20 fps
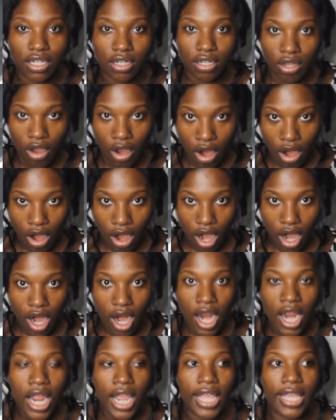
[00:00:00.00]
in the
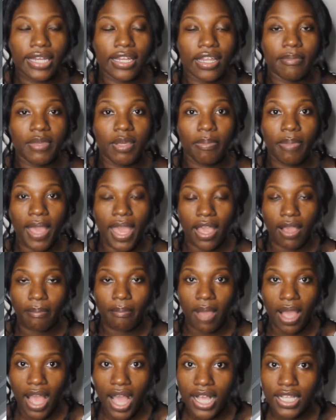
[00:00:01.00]
car, and let me pack
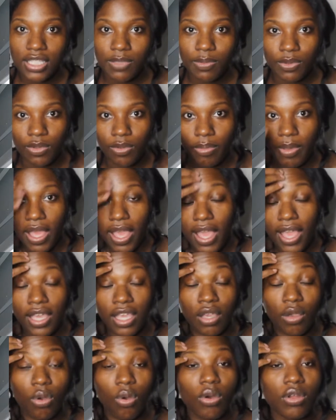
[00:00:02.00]
my hospital
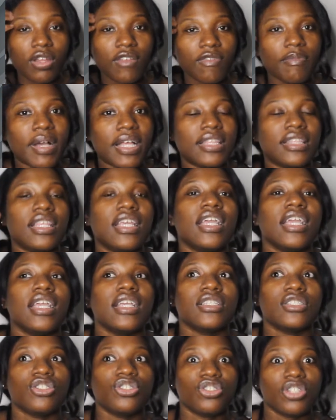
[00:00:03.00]
bag and all of my
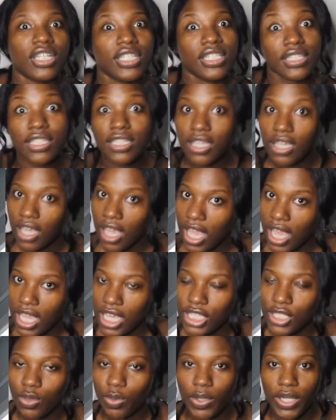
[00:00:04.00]
things, just in
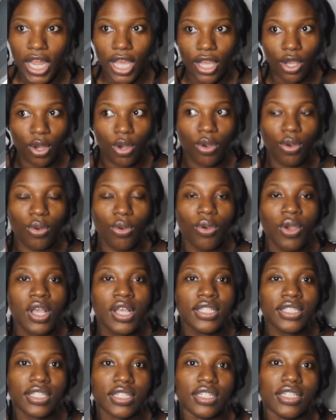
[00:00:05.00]
case when I go
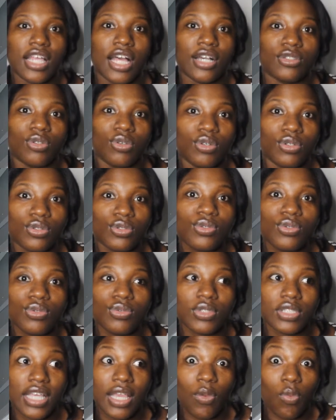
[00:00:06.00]
to the doctor on
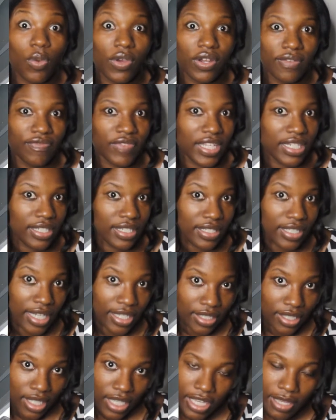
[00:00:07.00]
Tuesday, what if they
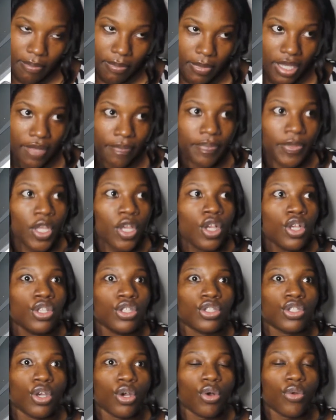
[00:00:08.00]
decide to keep me?
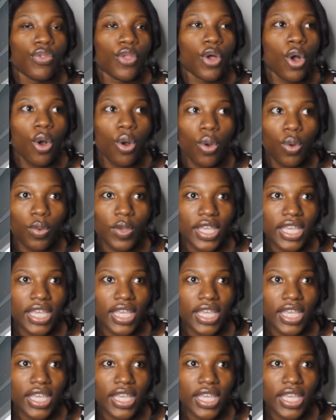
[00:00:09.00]
So the whole